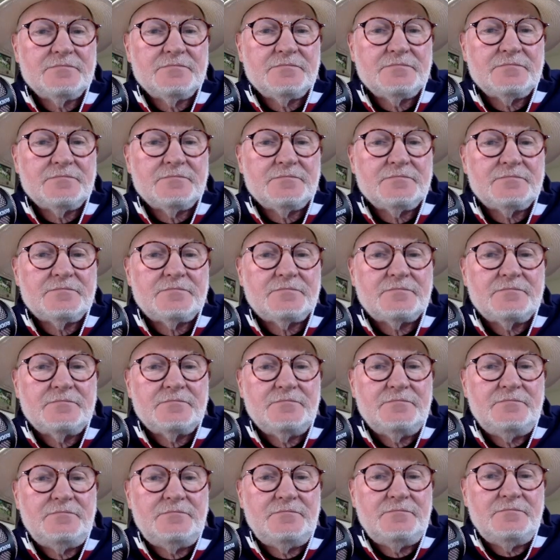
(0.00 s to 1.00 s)

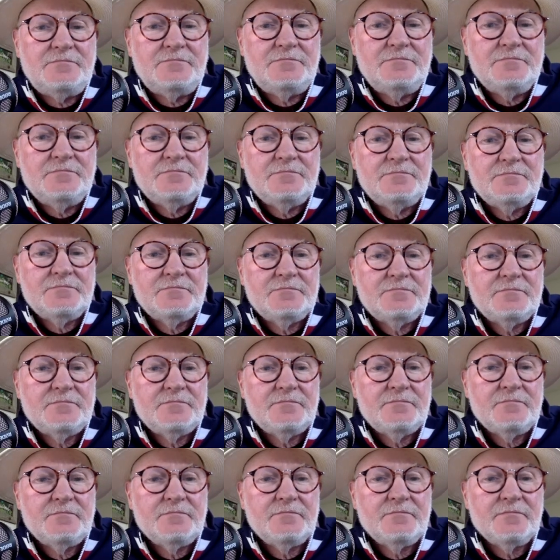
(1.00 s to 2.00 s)

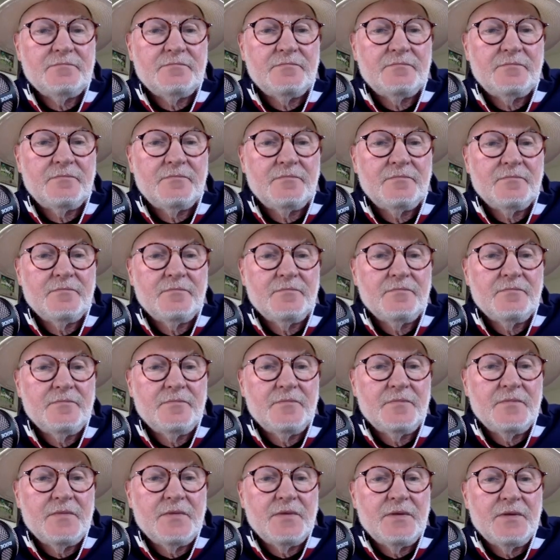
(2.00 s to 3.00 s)

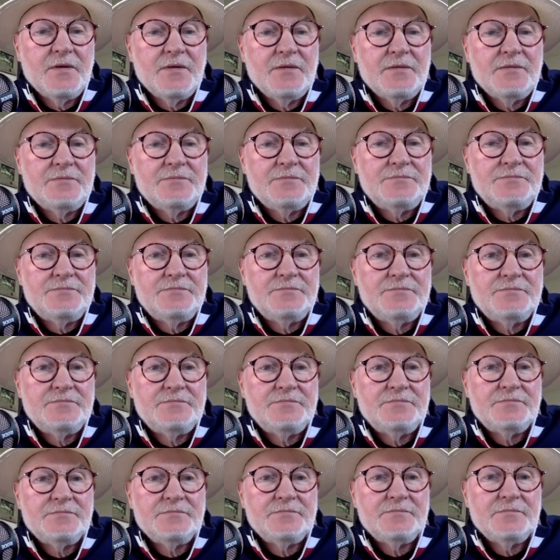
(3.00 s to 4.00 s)

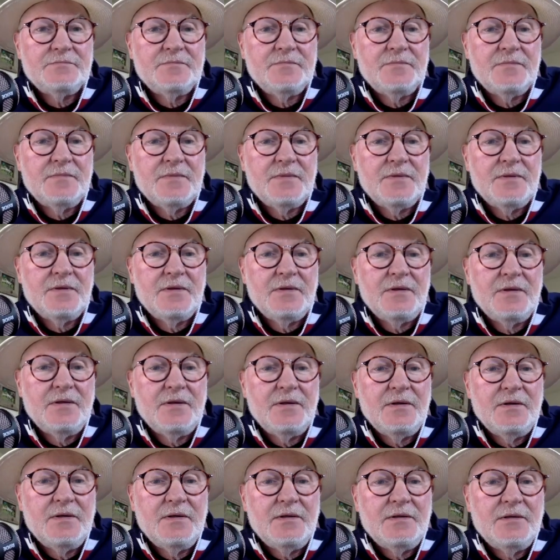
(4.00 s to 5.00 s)

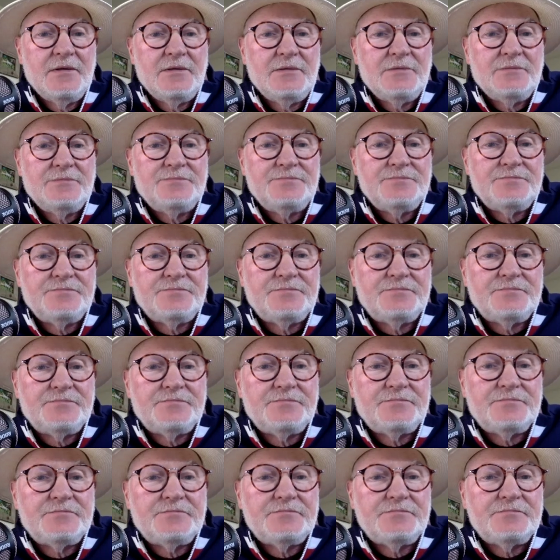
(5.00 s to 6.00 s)

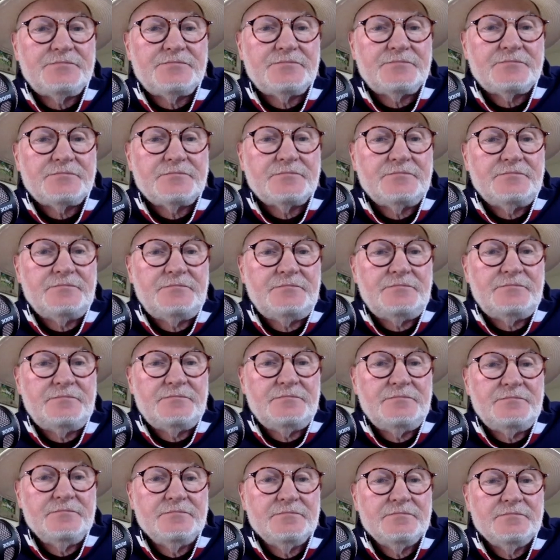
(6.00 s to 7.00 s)

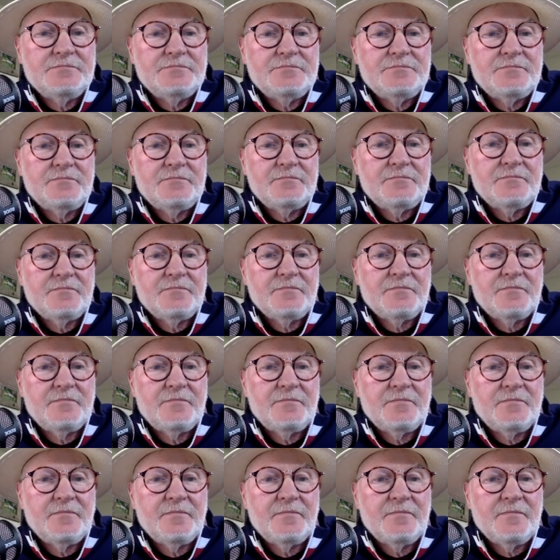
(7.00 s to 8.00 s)
[no speech]